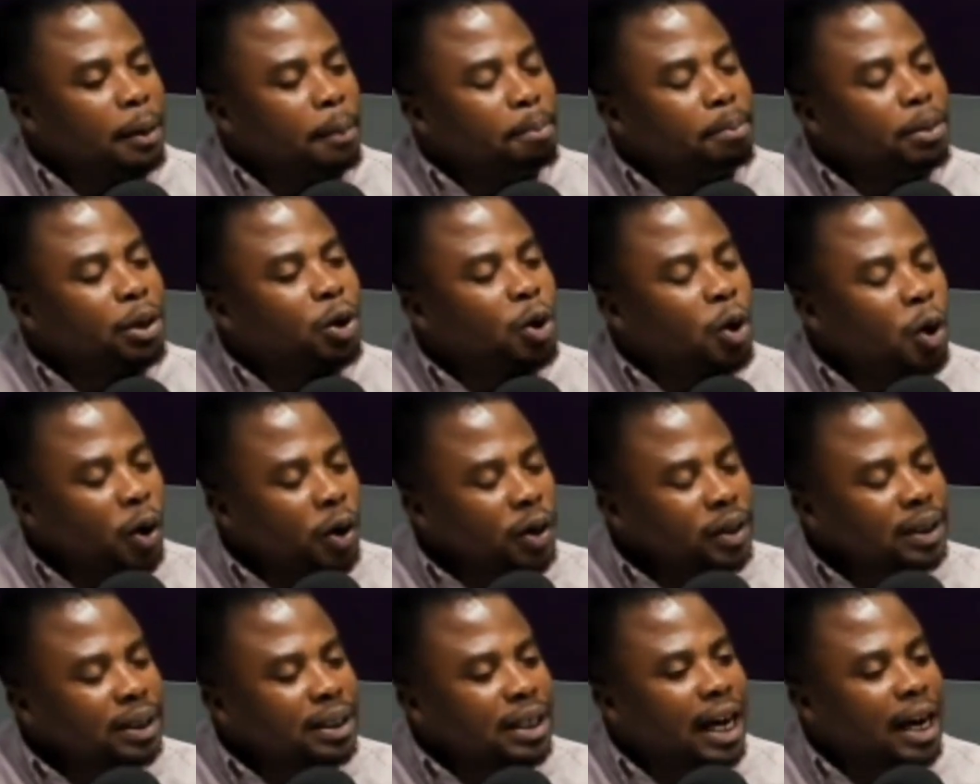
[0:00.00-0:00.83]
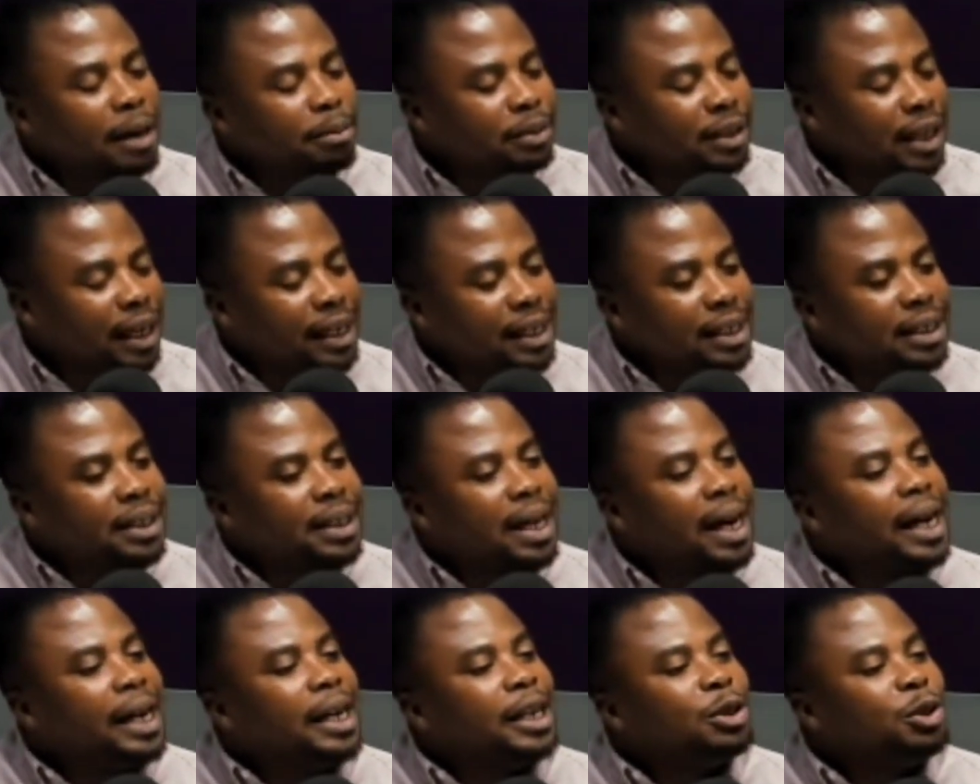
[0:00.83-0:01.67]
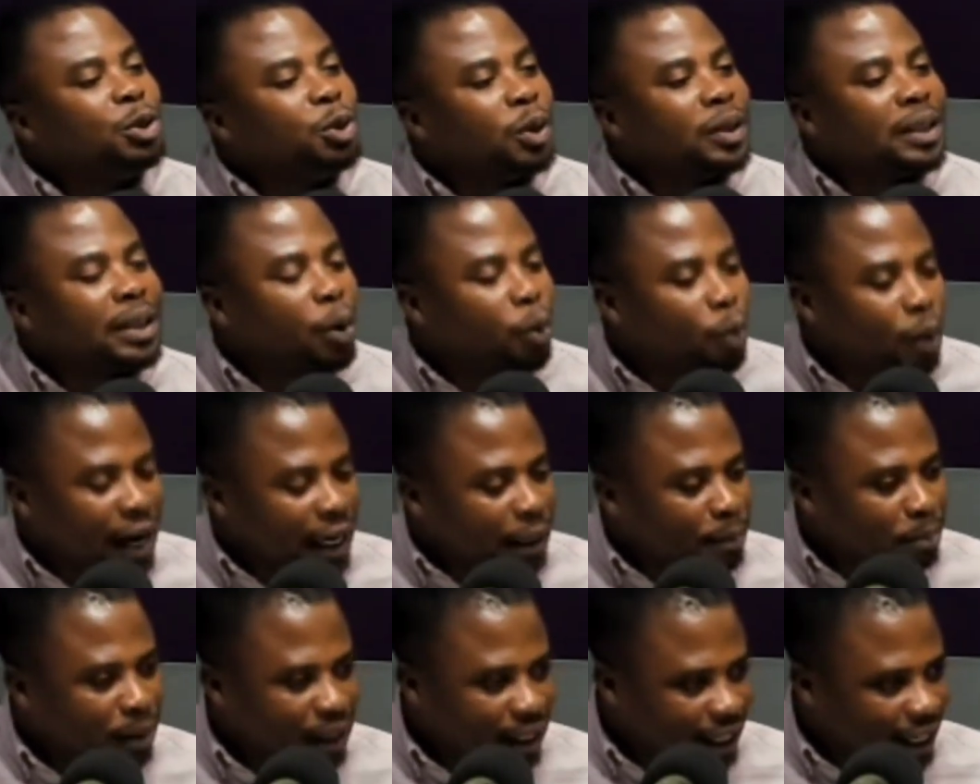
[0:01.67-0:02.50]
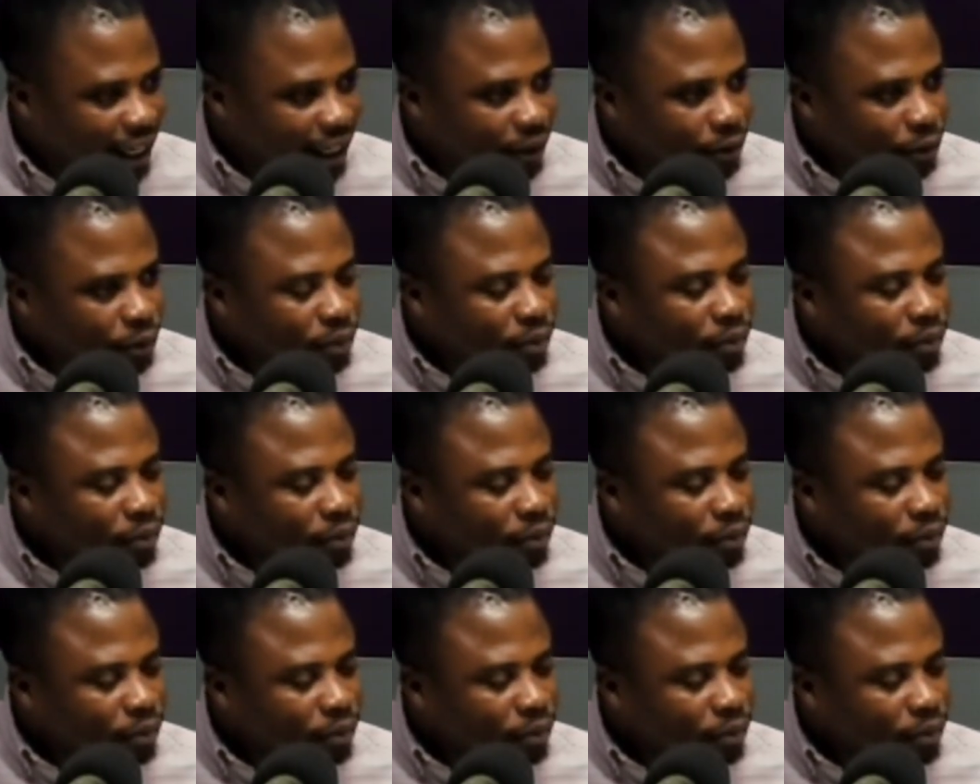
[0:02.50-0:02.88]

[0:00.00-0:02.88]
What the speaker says: Because Hamza Issa is not a wide player,